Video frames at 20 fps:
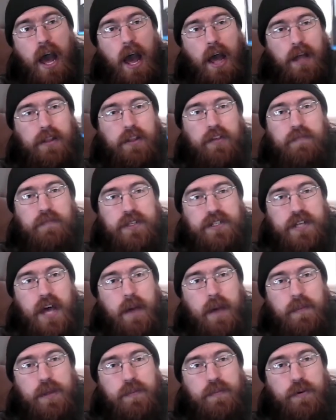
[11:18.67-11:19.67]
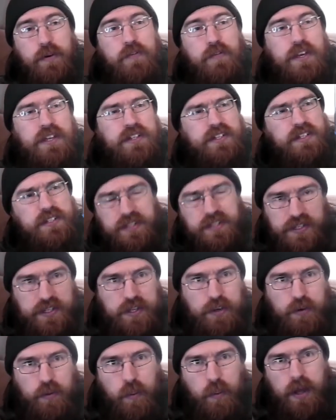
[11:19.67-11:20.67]
I love my zombie movies. This
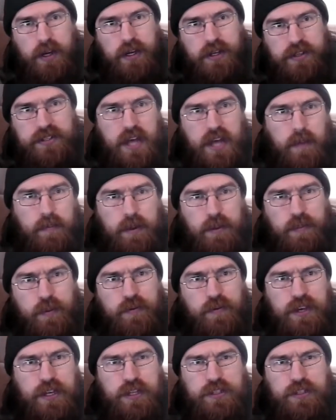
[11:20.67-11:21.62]
isn't quite a zombie movie.